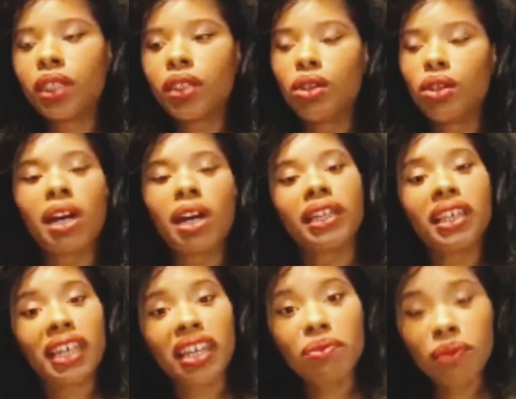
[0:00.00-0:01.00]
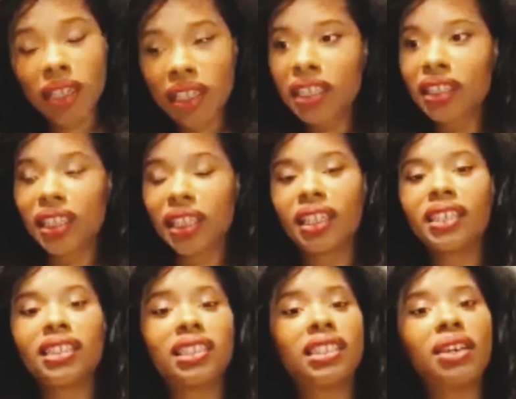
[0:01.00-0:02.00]
nobody gave me anything, because
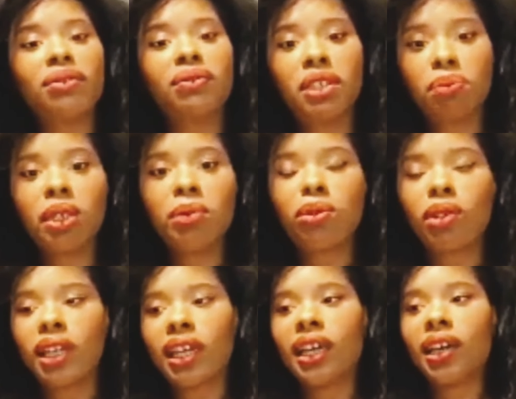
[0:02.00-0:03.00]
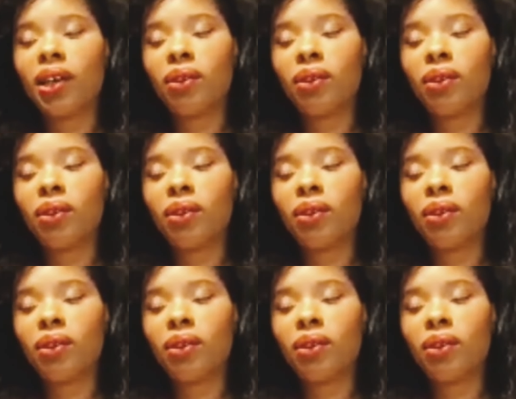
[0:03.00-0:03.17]
it's definitely people that have